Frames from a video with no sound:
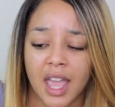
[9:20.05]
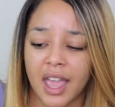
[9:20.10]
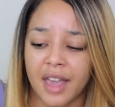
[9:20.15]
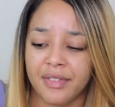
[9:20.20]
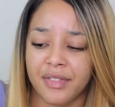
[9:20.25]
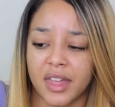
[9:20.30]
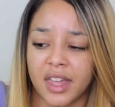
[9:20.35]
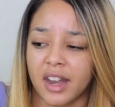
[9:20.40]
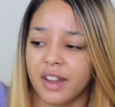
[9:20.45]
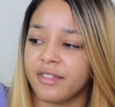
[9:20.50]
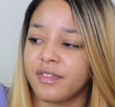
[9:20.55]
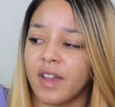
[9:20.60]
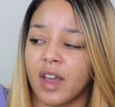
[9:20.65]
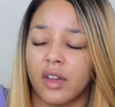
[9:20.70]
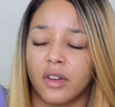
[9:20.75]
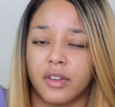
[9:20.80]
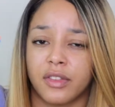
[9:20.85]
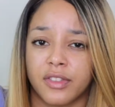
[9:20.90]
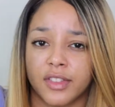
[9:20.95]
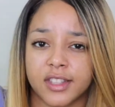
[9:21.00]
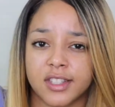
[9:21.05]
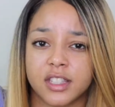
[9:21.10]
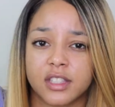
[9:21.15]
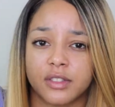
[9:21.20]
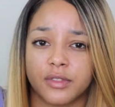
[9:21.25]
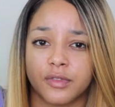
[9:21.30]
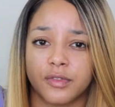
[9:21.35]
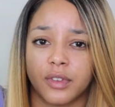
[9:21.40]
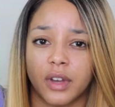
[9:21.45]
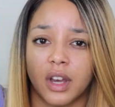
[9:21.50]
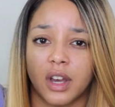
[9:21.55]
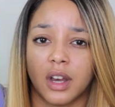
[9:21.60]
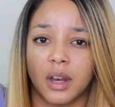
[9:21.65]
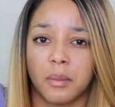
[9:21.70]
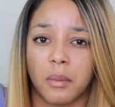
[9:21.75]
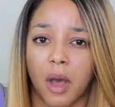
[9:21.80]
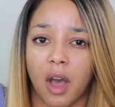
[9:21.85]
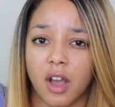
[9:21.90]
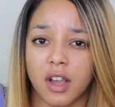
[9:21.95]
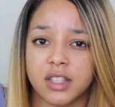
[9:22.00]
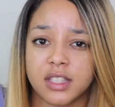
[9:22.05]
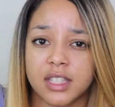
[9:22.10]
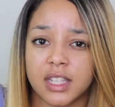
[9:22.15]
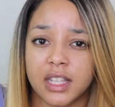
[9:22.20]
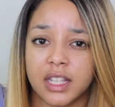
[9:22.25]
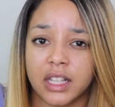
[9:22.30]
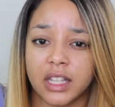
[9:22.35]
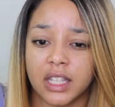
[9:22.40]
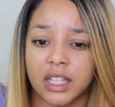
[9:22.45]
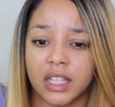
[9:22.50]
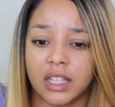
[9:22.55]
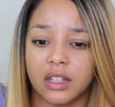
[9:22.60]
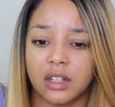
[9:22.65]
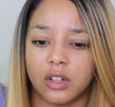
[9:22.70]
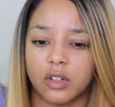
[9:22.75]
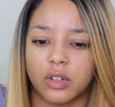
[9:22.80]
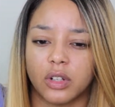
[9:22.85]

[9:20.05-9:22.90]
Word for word: And then I found this um, OxyClean,